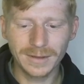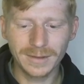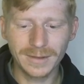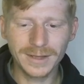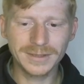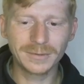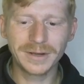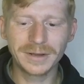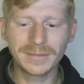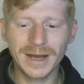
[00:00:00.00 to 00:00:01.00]
That's a
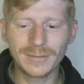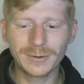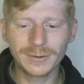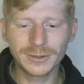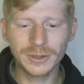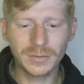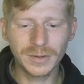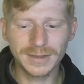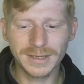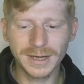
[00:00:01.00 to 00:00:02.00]
win in my books. Dropping
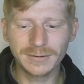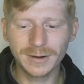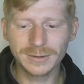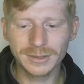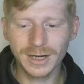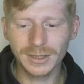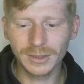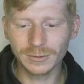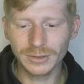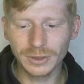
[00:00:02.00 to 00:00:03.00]
his hero to try and
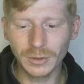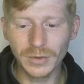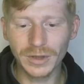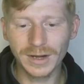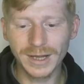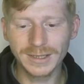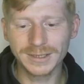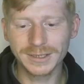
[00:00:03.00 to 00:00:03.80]
do something, ladies and